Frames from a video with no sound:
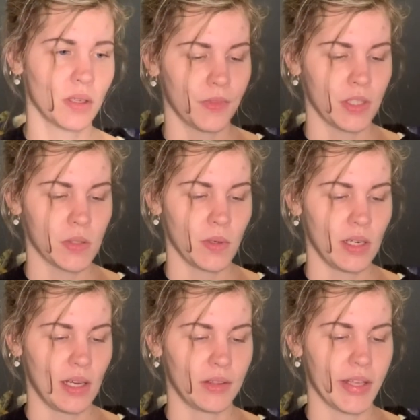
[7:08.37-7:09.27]
This one
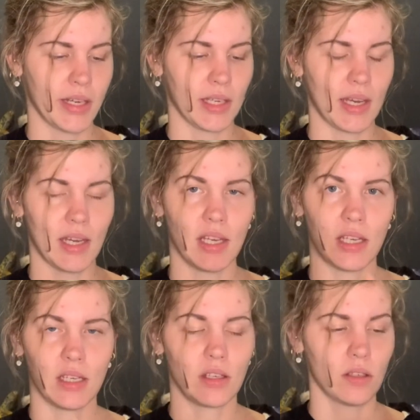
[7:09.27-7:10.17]
had like
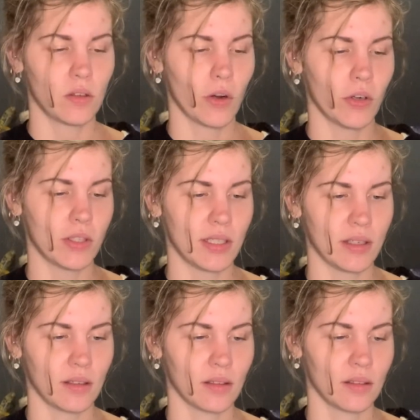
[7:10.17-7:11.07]
a
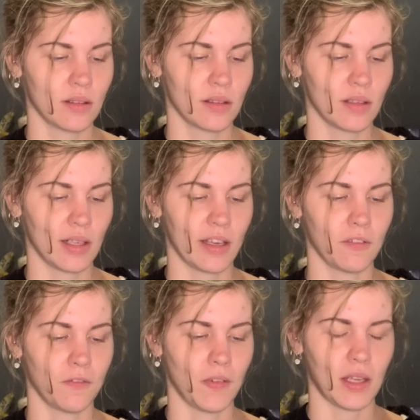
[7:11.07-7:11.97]
coating, like a
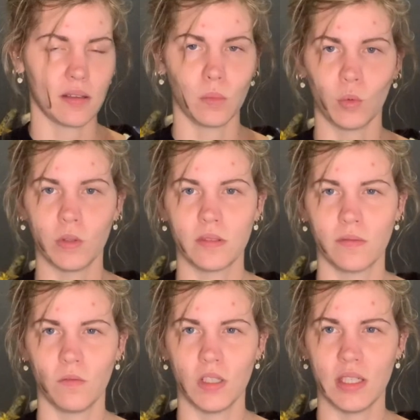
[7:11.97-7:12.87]
fake wood
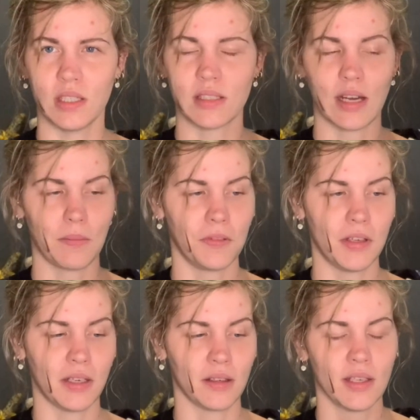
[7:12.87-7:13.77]
veneer type
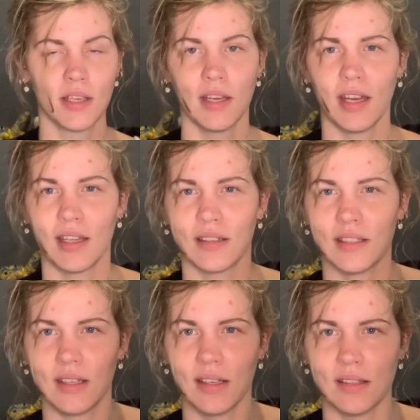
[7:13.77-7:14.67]
thing, and
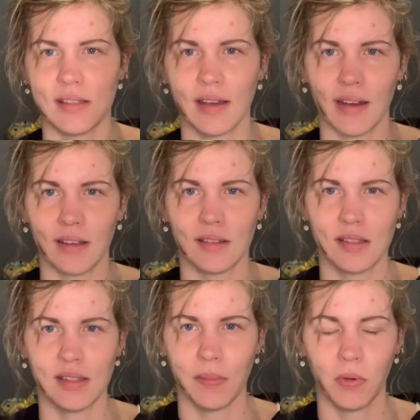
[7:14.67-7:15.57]
it's like
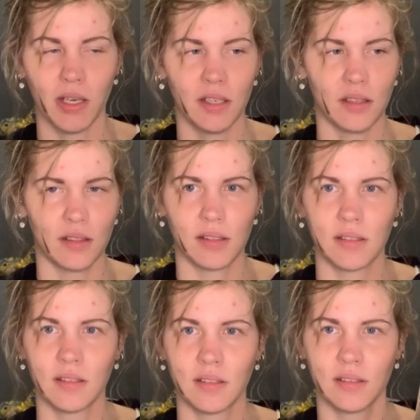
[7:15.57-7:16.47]
separated
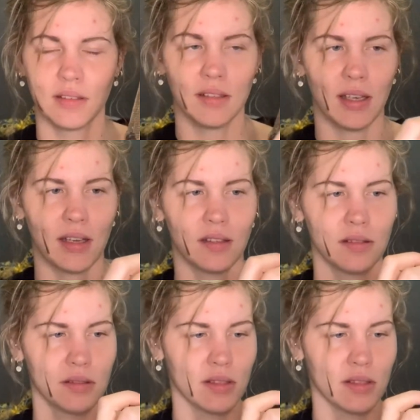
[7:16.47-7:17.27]
and